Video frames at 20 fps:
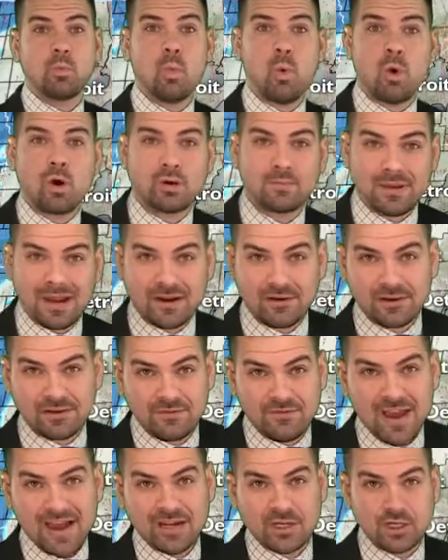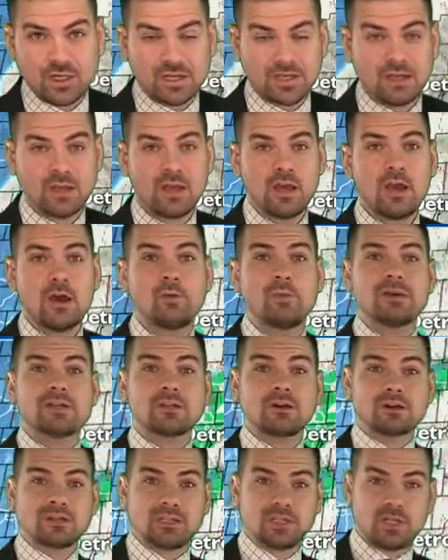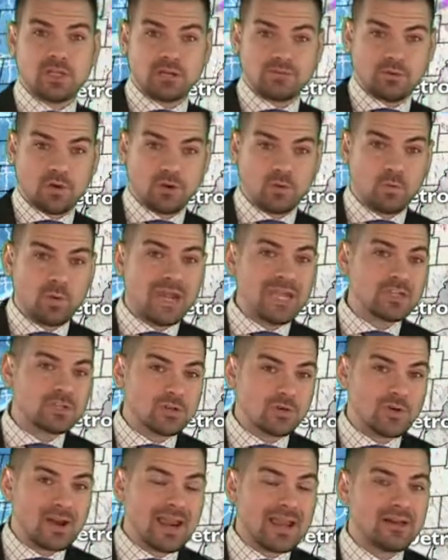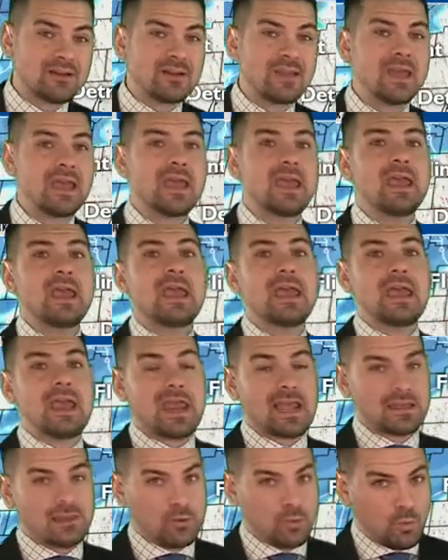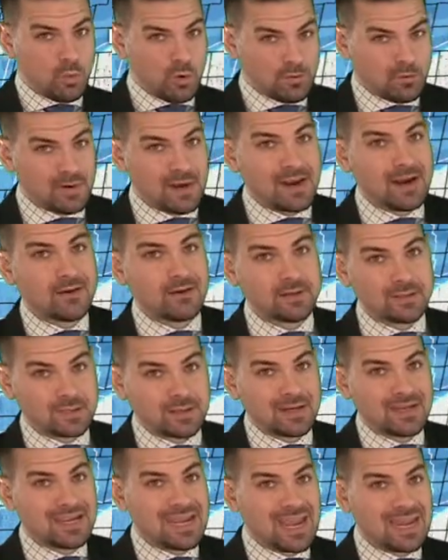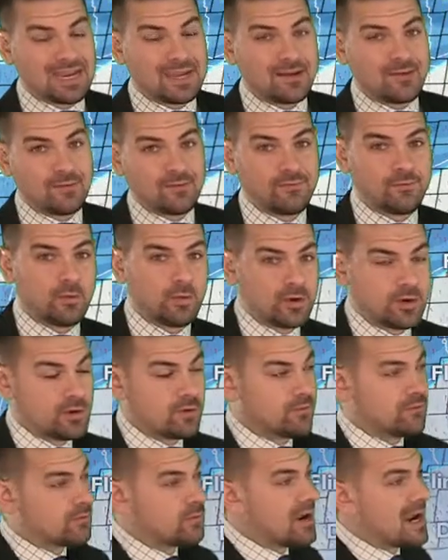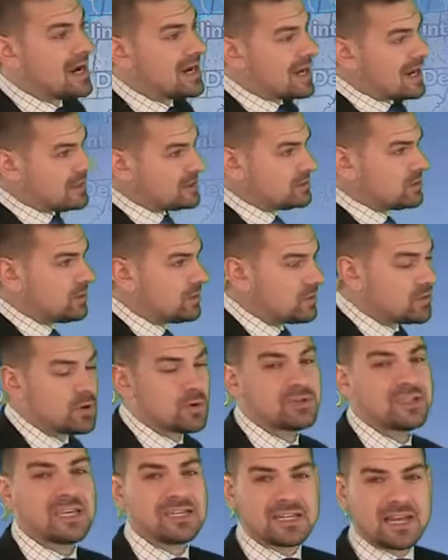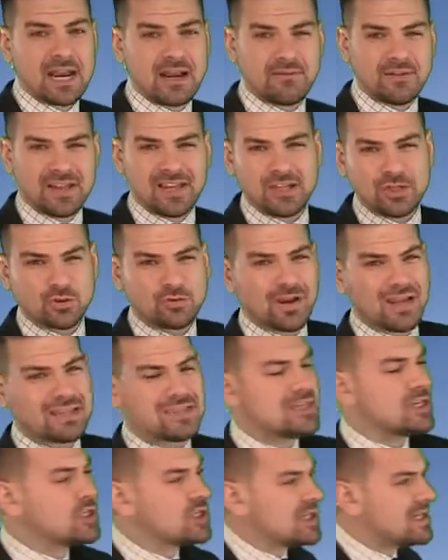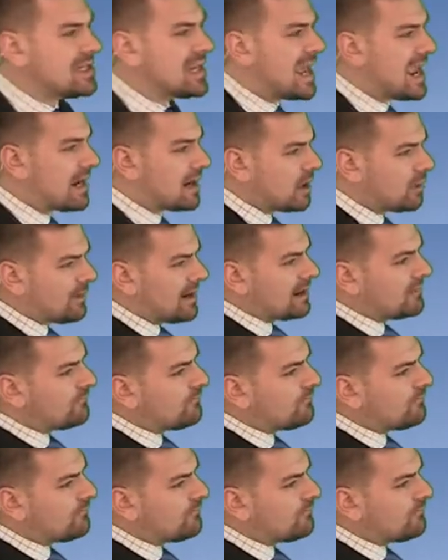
warm air advection. We start to shift our winds around, and the warmer air is going to get here for your Friday. So Thursday is kind of like a transition day. Around